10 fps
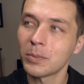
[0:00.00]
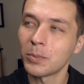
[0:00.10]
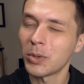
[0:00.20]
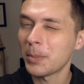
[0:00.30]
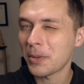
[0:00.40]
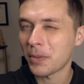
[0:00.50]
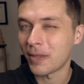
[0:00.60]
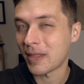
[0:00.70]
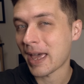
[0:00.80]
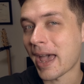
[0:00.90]
what about
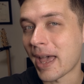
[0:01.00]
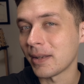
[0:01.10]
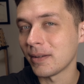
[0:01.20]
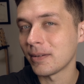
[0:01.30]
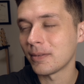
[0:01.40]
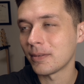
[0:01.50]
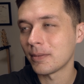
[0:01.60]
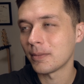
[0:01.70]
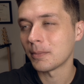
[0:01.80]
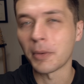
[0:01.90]
that,
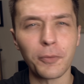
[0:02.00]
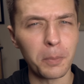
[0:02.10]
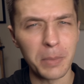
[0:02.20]
but for